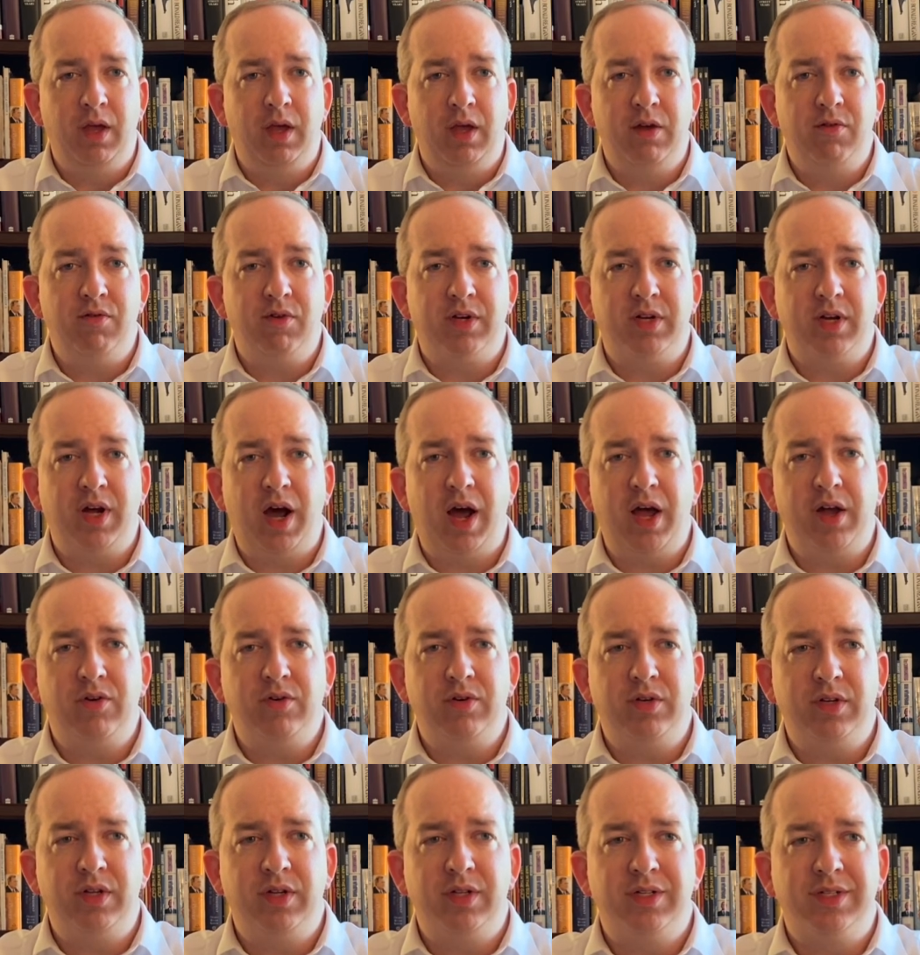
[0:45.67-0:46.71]
He
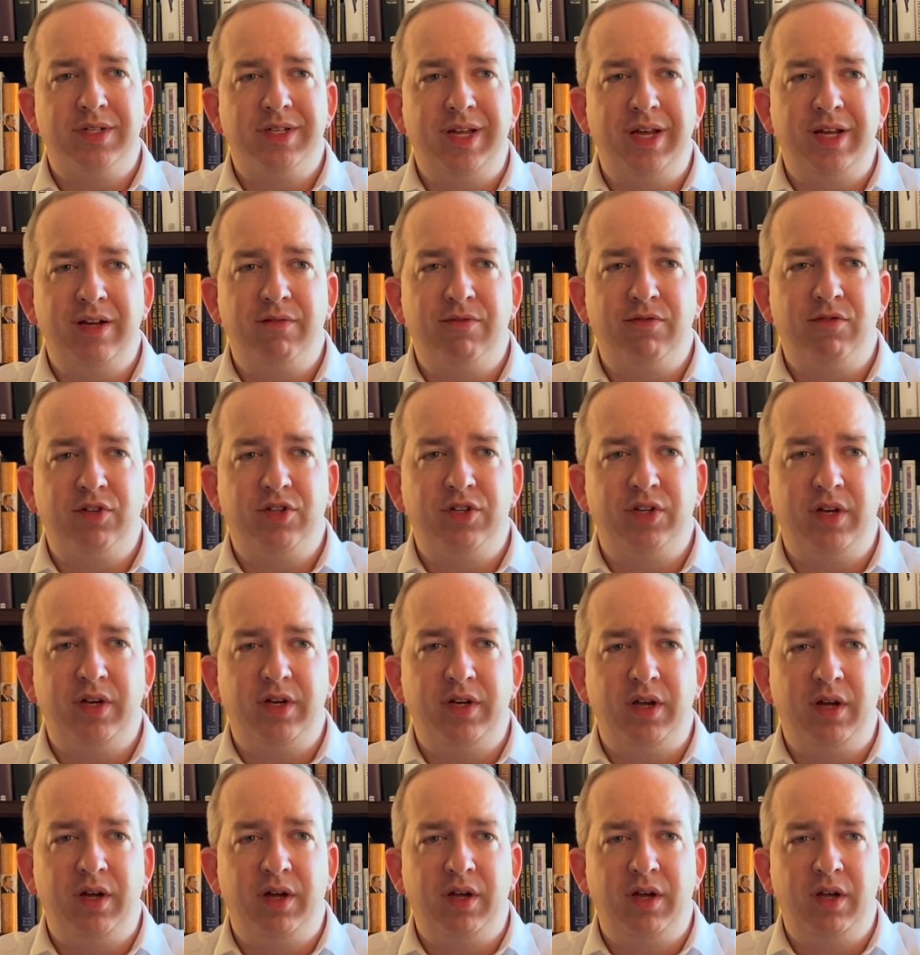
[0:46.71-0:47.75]
retired to his native
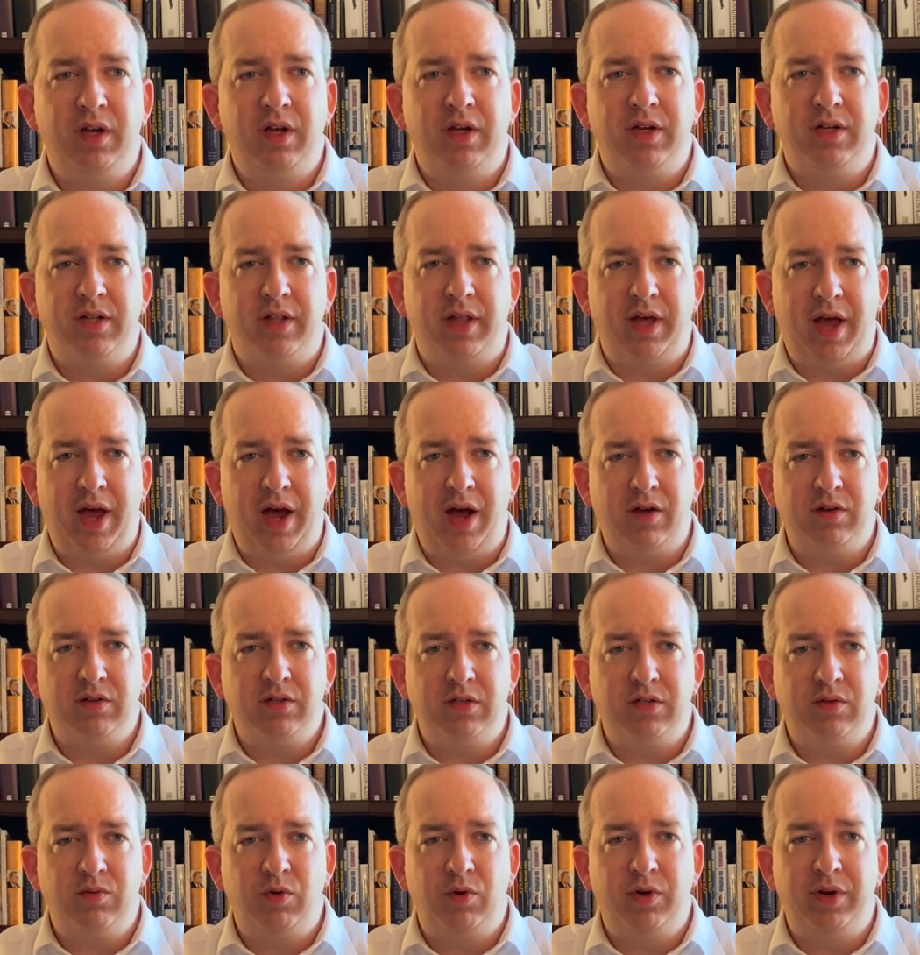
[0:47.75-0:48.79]
Virginia, to the
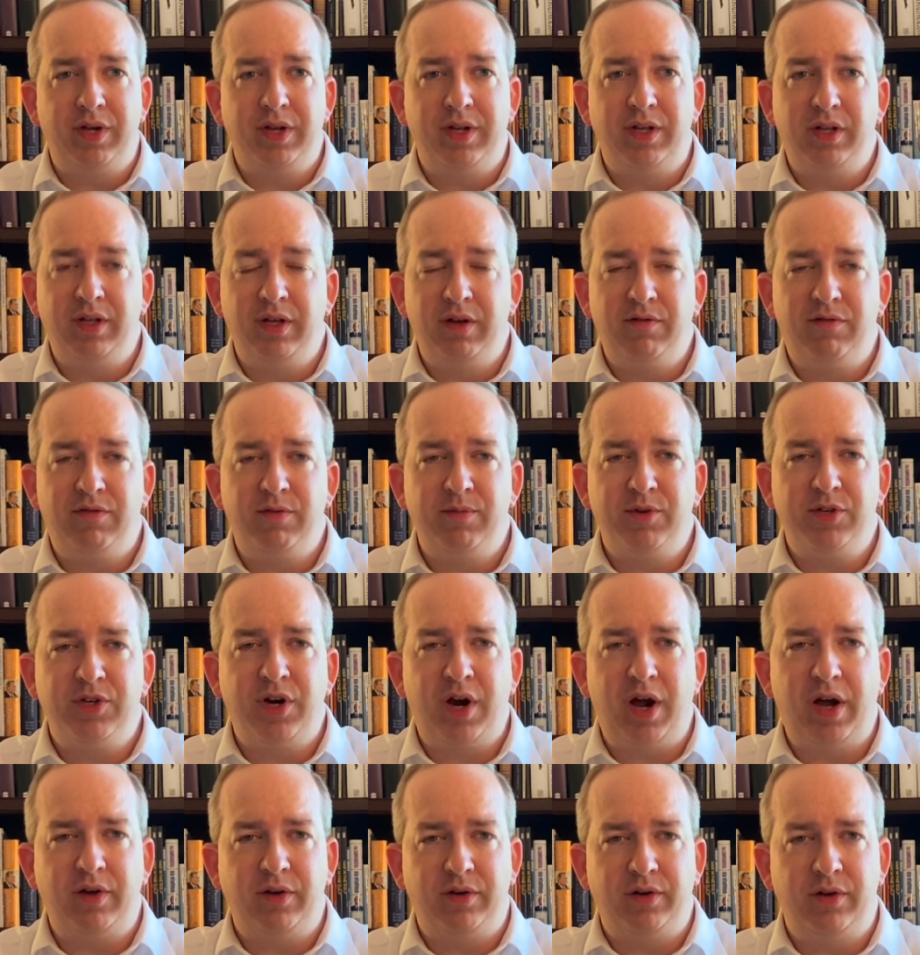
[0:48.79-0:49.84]
house where he had lived from
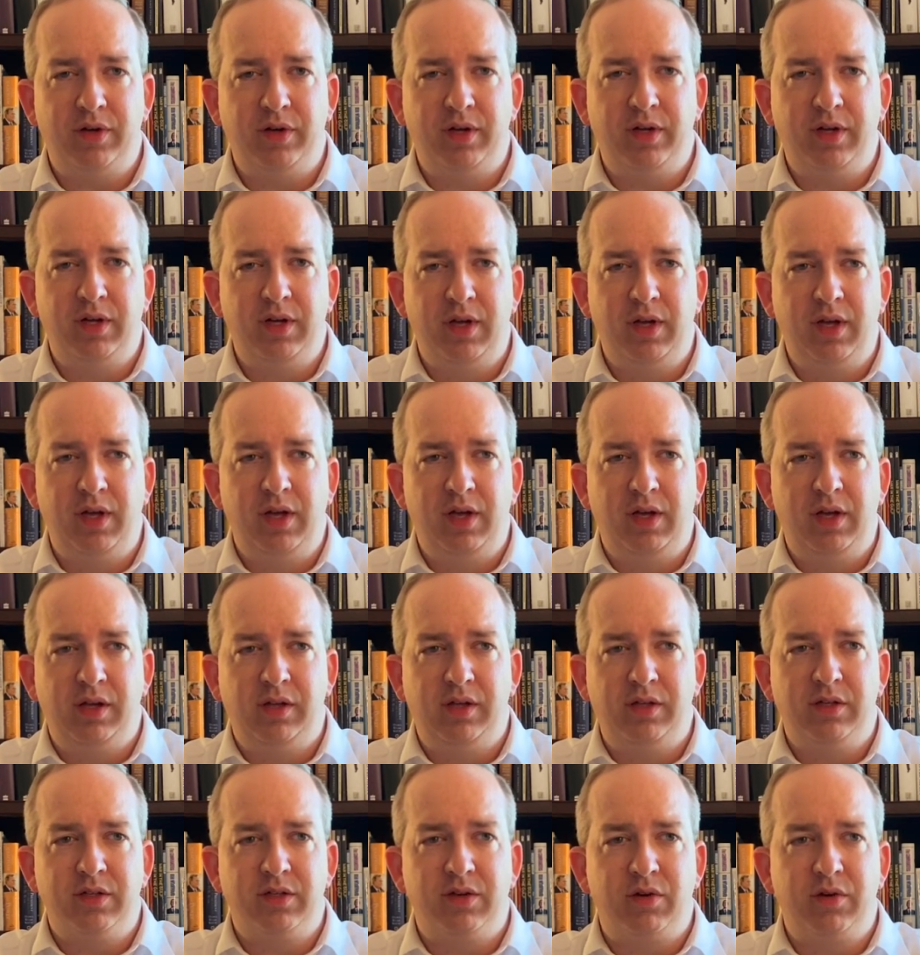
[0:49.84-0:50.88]
childhood.
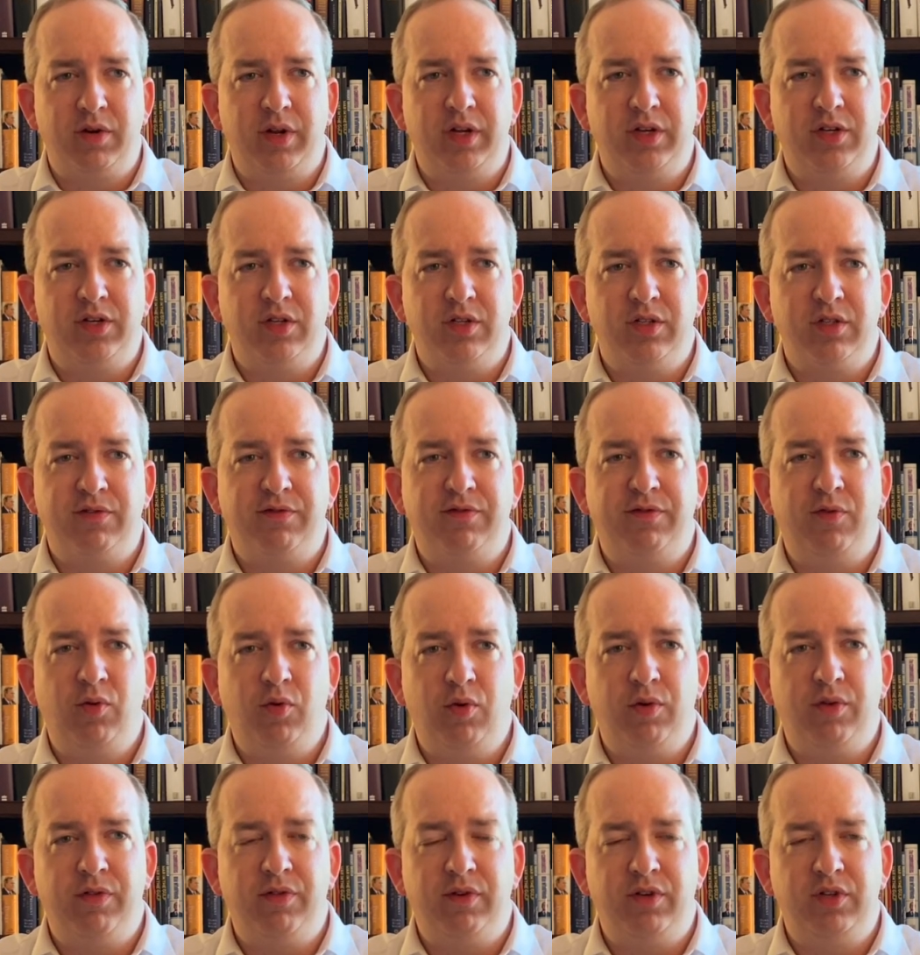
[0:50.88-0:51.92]
He is our nation's
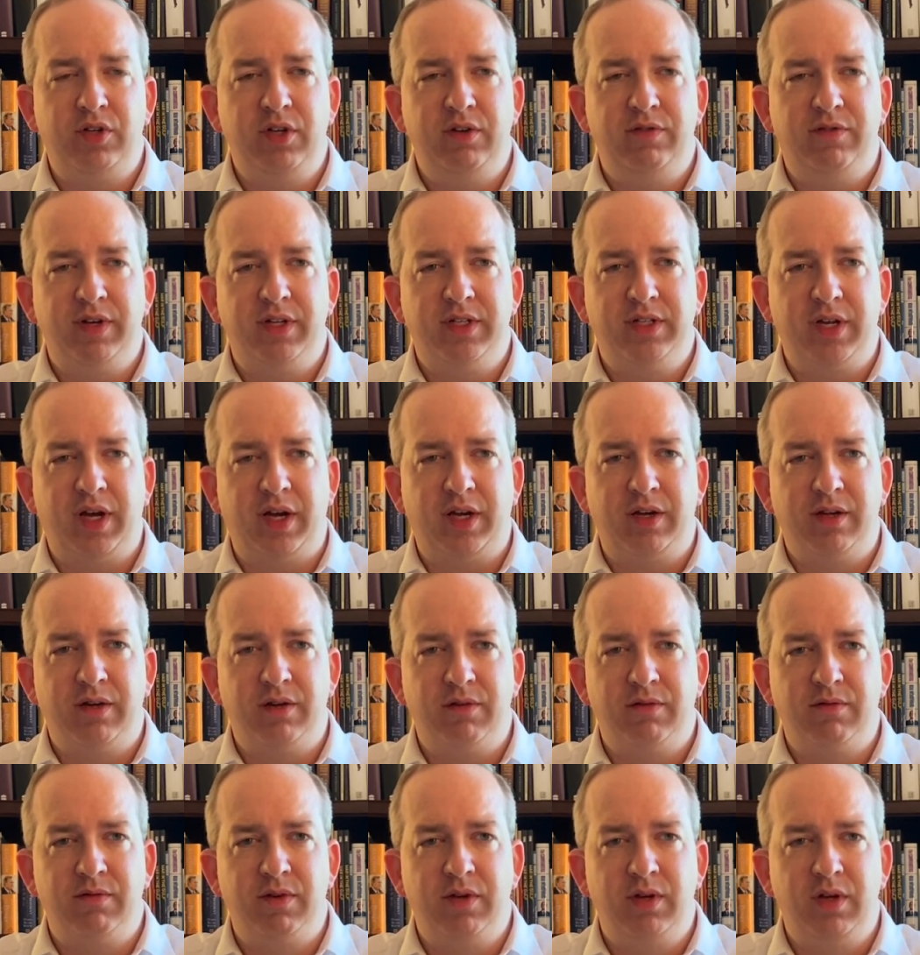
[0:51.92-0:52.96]
4th chief
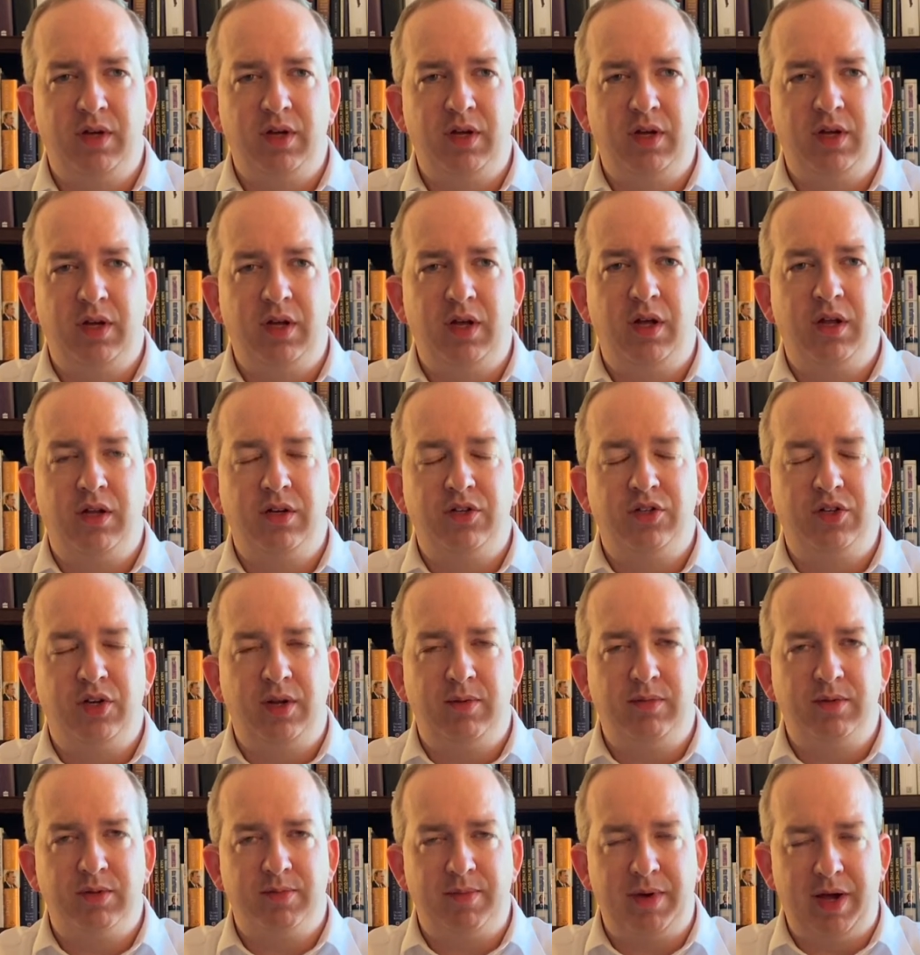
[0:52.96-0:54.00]
executive,
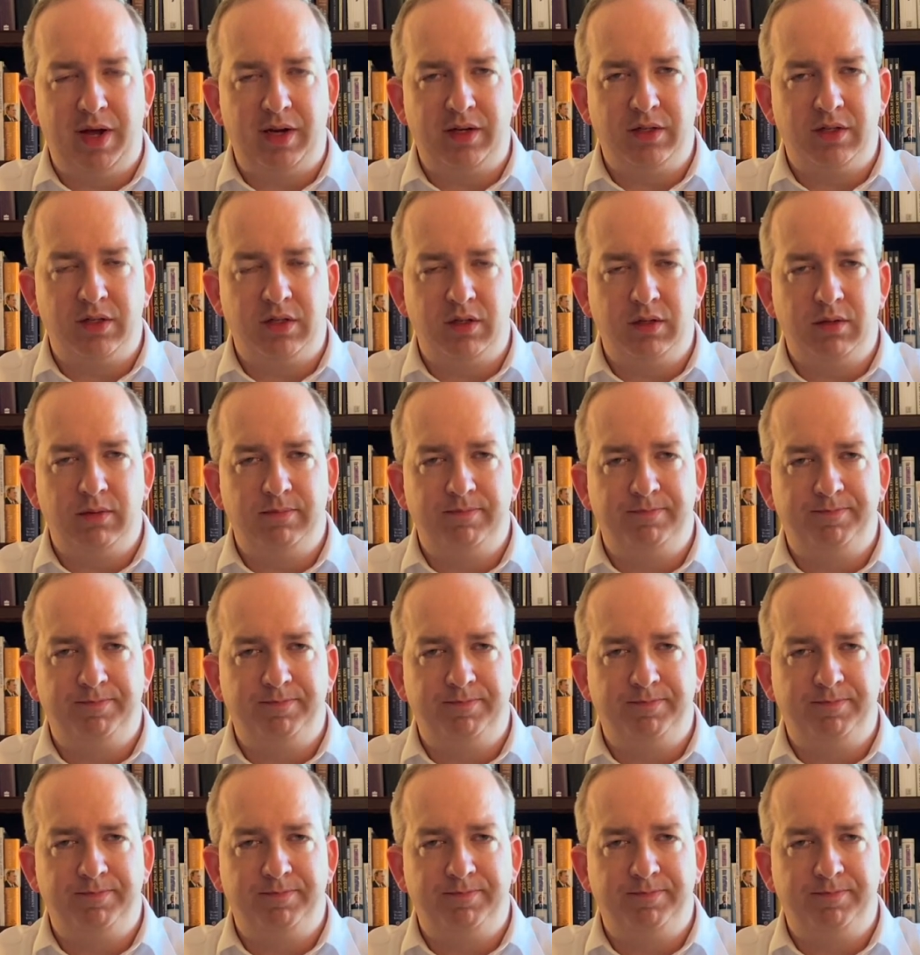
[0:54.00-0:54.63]
James Madison.